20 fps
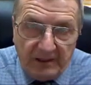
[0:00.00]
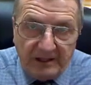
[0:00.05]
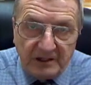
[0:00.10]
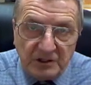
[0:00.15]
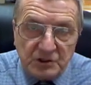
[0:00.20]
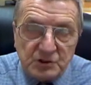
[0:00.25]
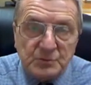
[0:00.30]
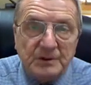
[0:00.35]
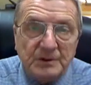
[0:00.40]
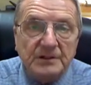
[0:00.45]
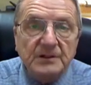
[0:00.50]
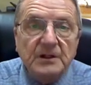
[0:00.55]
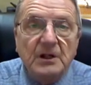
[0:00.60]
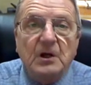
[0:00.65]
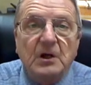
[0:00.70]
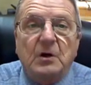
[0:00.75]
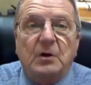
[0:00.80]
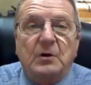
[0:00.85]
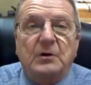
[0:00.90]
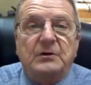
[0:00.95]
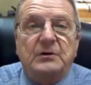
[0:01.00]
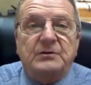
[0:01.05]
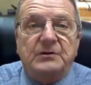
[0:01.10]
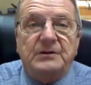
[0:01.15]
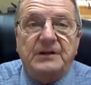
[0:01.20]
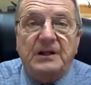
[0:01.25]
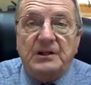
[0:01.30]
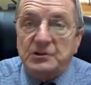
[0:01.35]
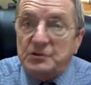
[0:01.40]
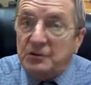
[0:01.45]
management, or
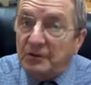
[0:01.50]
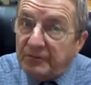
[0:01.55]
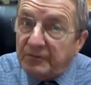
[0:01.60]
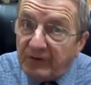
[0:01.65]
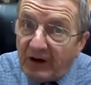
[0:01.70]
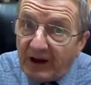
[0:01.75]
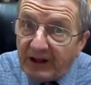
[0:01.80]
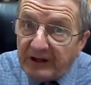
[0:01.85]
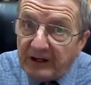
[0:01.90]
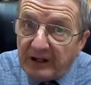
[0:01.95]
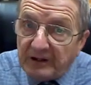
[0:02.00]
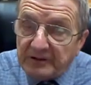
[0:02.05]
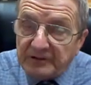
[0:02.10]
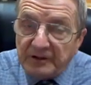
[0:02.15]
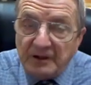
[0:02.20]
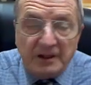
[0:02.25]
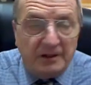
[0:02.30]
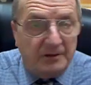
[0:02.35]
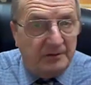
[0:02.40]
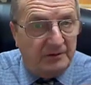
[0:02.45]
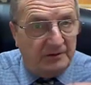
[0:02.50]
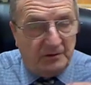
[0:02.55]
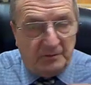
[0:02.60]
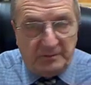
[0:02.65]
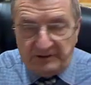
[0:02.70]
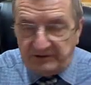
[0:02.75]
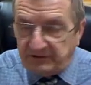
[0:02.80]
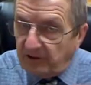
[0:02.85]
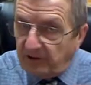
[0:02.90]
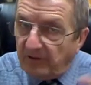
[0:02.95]
international finance.
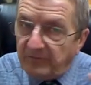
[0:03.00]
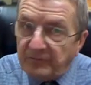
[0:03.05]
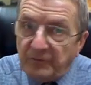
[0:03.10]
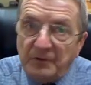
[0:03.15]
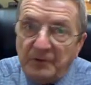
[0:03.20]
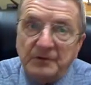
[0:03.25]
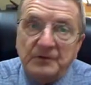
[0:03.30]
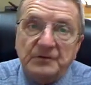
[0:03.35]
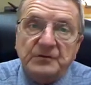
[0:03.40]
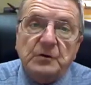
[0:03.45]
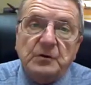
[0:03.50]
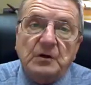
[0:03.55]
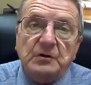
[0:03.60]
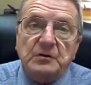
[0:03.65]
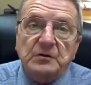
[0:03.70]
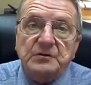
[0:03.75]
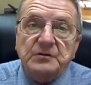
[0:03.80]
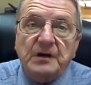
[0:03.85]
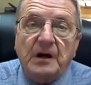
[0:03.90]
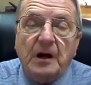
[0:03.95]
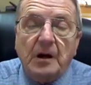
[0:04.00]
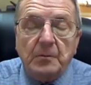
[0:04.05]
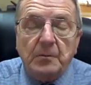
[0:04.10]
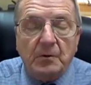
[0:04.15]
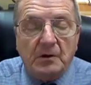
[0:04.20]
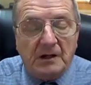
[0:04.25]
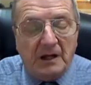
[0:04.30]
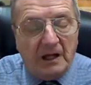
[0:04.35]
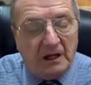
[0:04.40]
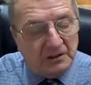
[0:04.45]
Either myself or other instructors at
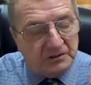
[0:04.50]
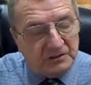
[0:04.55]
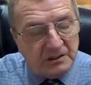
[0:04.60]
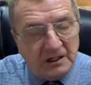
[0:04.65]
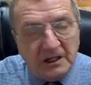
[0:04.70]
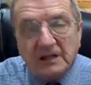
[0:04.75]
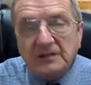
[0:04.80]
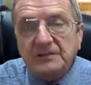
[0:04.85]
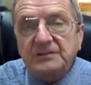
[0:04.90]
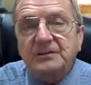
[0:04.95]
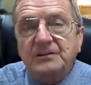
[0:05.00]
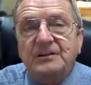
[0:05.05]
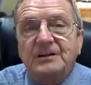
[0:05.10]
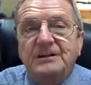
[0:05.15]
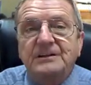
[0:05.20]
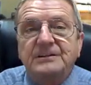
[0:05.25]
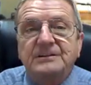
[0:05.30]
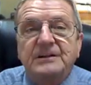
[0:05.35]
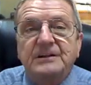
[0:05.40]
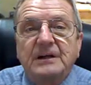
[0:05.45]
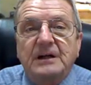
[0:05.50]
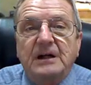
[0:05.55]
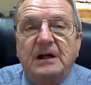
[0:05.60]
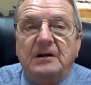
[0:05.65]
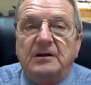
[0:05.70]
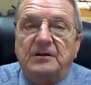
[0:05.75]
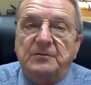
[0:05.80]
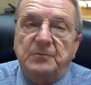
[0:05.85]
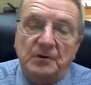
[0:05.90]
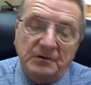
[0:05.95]
Harper College. Excellent,
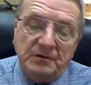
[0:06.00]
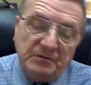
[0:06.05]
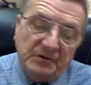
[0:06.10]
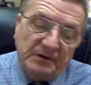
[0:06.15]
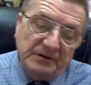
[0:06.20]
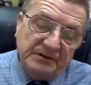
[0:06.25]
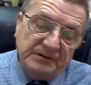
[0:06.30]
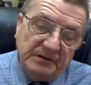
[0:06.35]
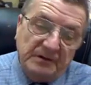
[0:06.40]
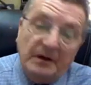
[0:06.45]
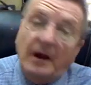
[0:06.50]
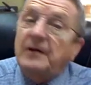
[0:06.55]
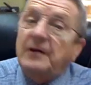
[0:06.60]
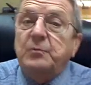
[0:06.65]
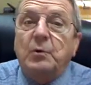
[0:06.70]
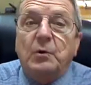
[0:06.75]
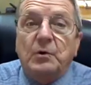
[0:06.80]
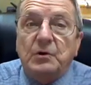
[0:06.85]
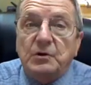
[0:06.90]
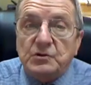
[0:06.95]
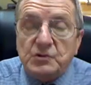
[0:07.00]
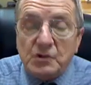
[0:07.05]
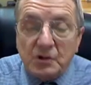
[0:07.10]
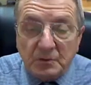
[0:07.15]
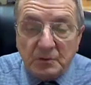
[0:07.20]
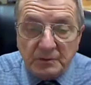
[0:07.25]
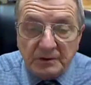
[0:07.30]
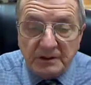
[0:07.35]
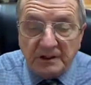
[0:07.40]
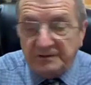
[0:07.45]
because most of us, I was born in
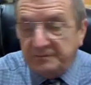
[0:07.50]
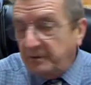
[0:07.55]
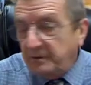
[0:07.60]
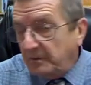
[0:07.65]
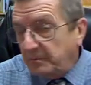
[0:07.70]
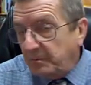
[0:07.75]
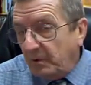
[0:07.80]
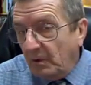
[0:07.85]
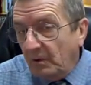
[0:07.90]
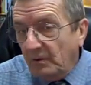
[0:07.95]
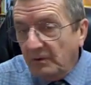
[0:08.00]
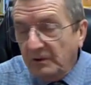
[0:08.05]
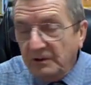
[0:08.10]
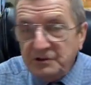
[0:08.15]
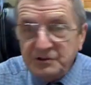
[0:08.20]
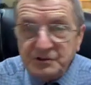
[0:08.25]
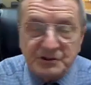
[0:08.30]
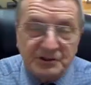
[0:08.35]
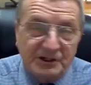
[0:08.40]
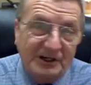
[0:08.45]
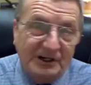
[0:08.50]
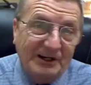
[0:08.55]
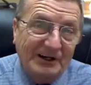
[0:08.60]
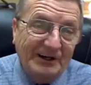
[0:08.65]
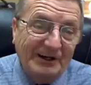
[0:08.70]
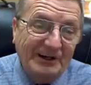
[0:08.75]
Germany, I speak Polish,